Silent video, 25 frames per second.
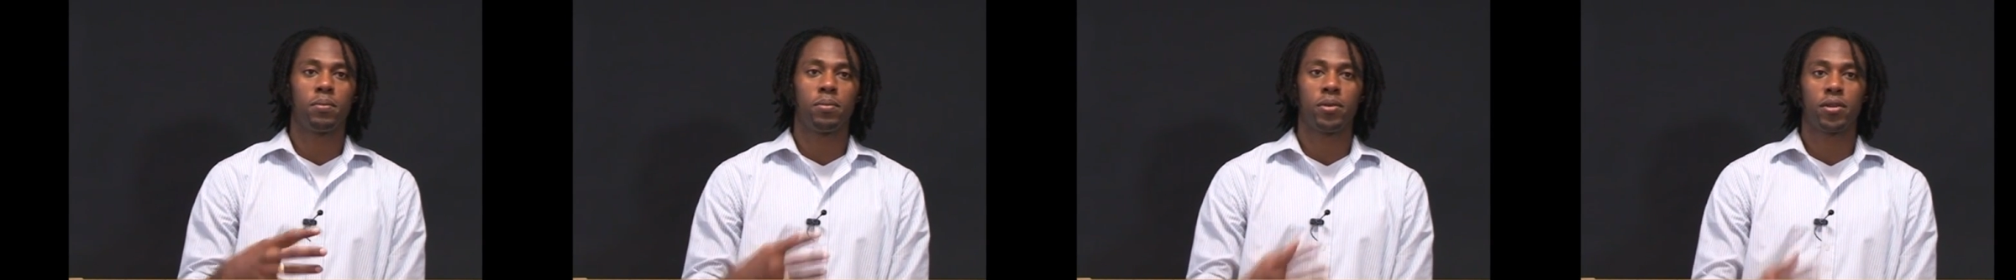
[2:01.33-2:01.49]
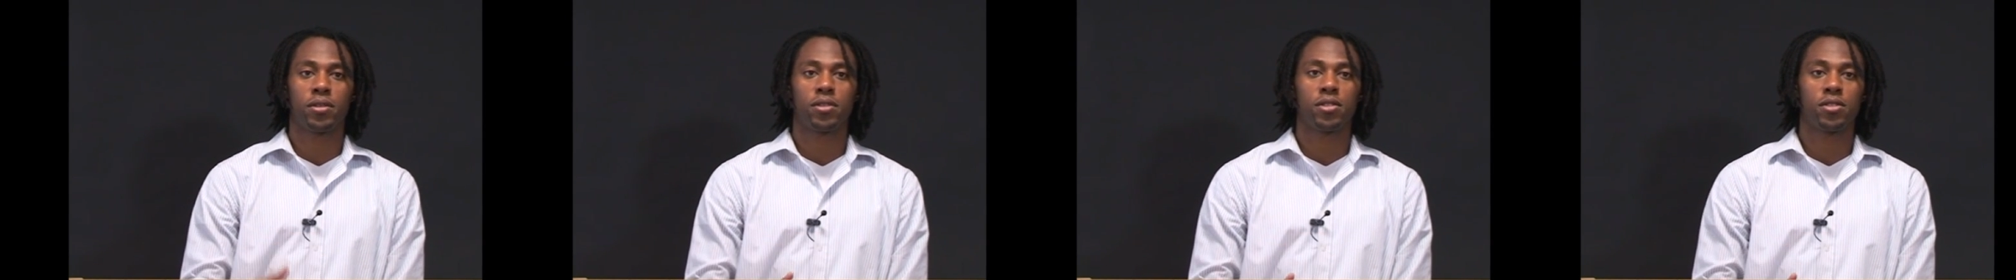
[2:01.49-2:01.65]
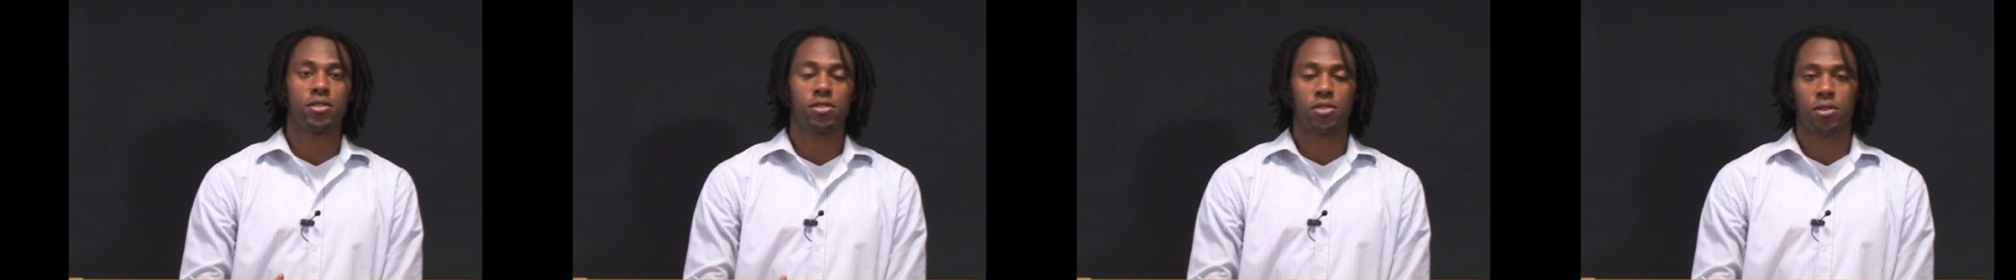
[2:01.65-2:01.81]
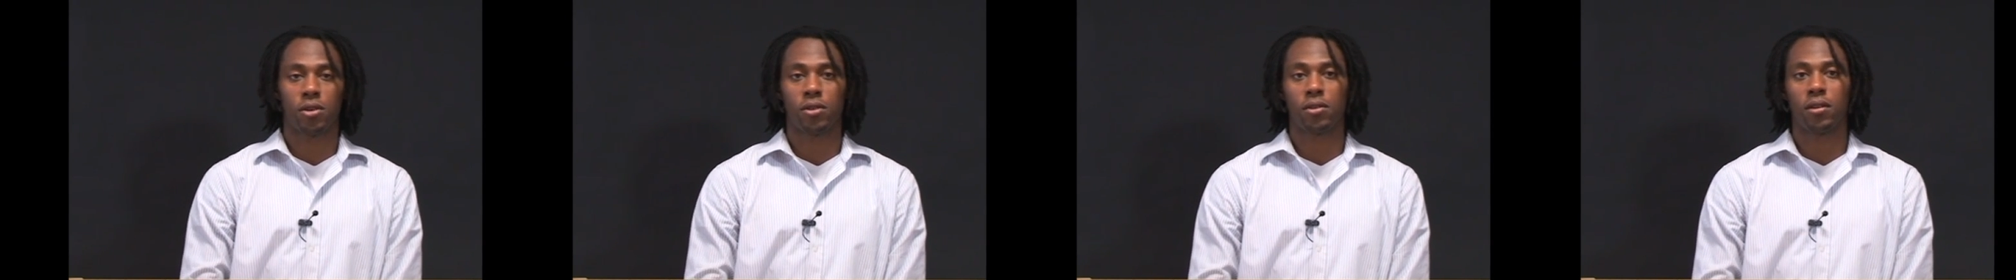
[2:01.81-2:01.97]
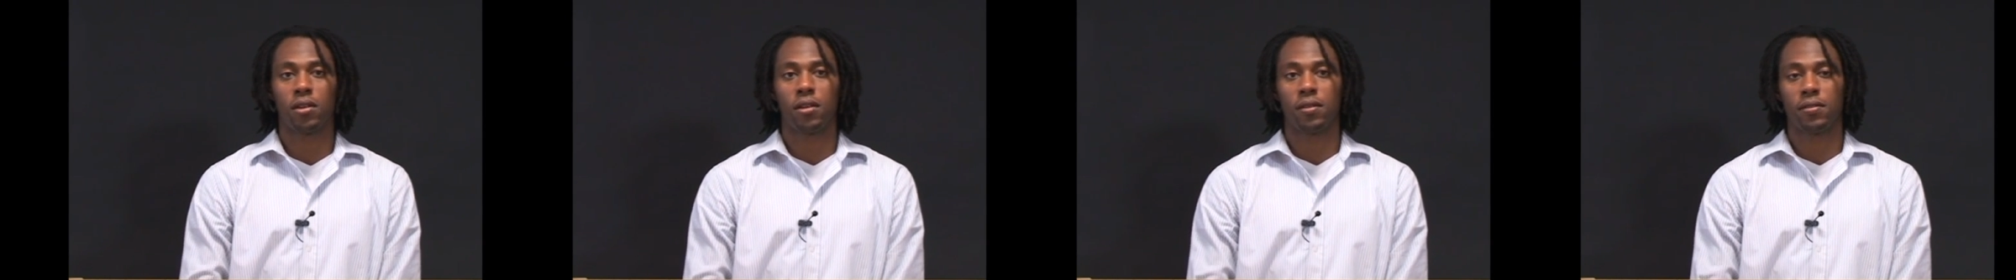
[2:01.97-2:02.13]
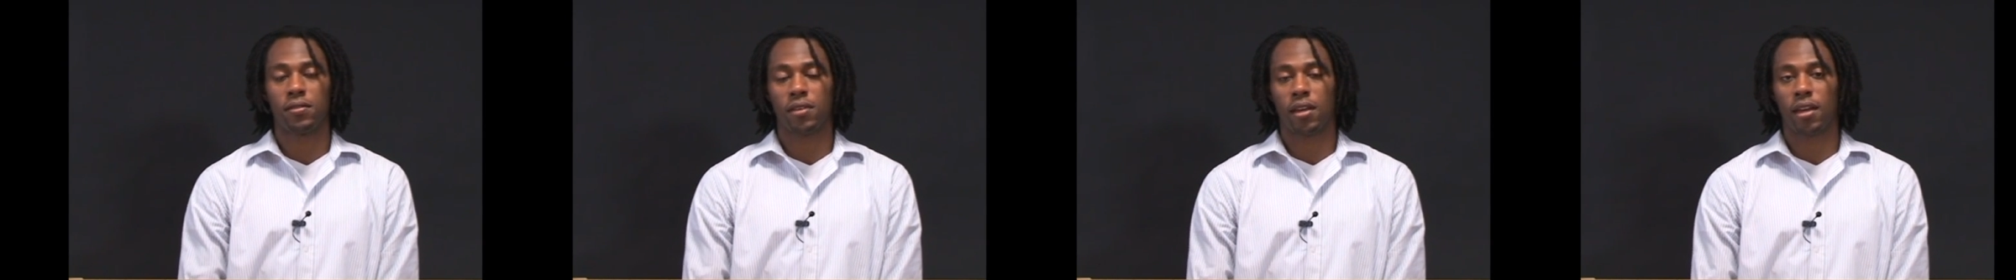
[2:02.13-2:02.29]
British
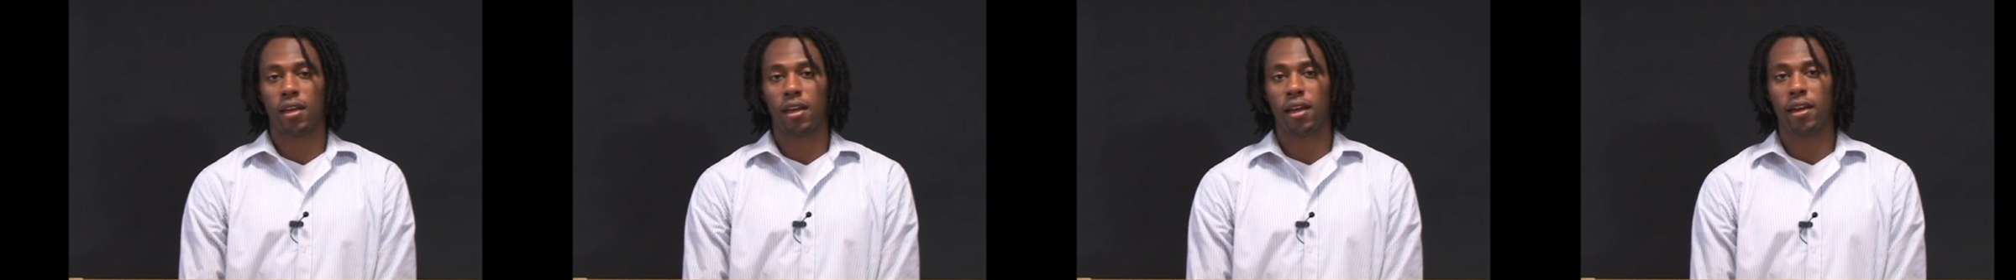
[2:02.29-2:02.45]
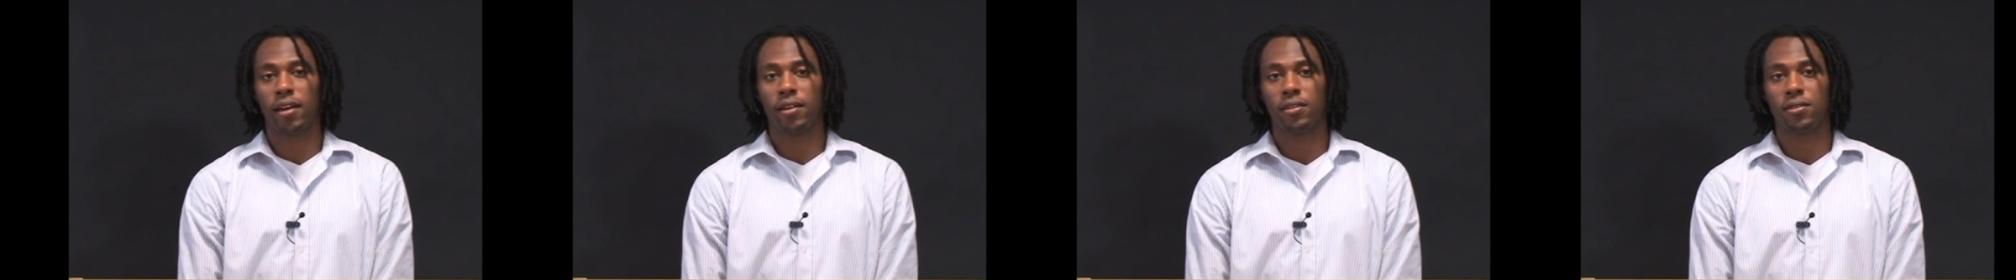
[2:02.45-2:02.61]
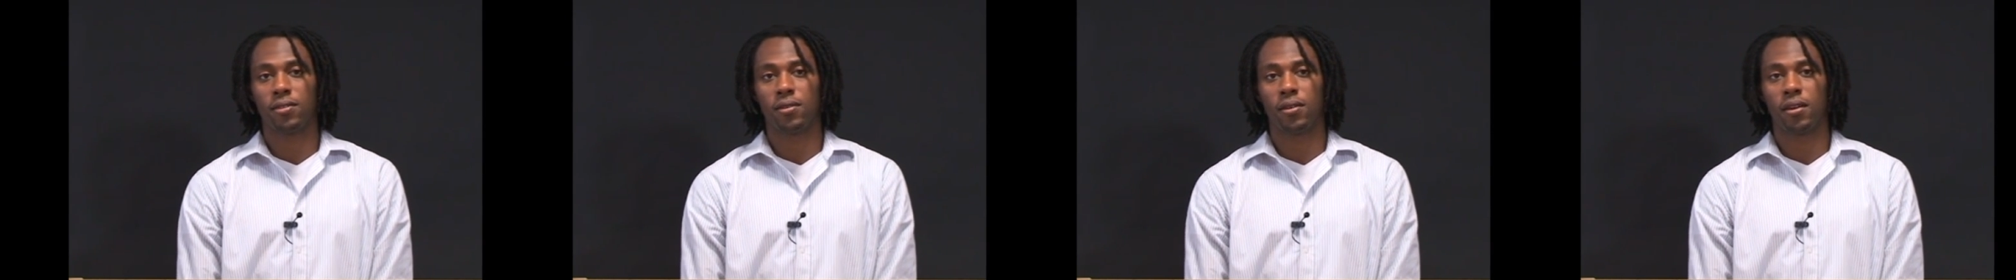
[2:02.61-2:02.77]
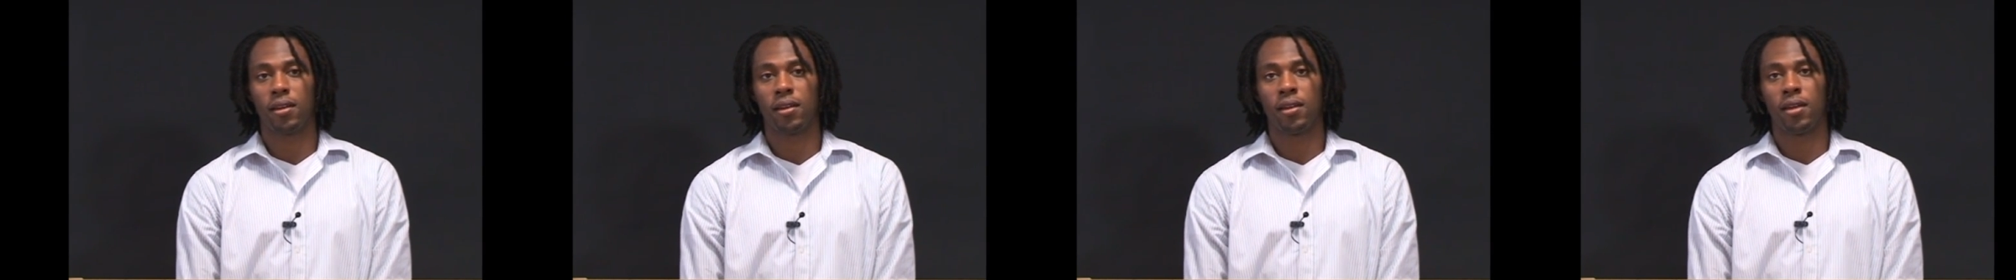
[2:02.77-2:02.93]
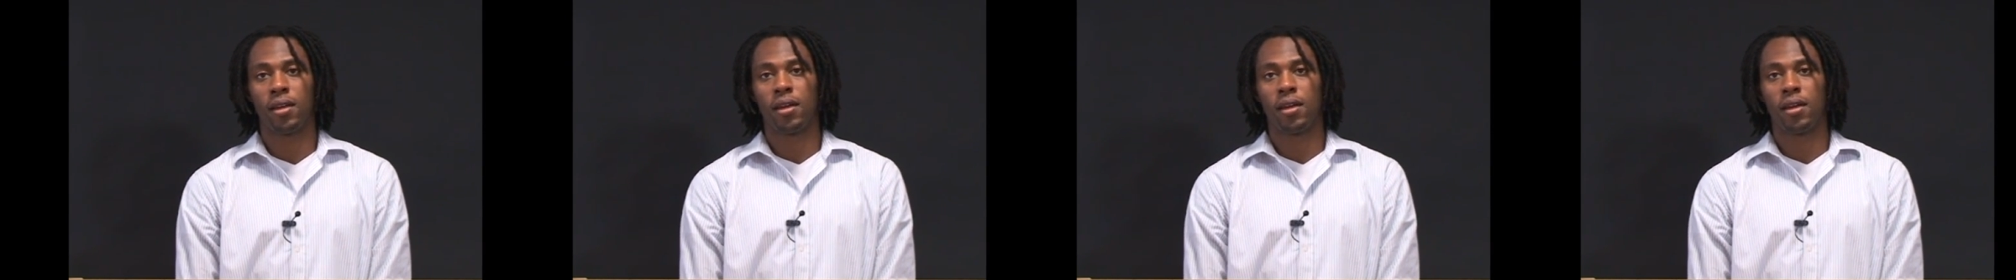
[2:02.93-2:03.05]
Journal of Psychiatry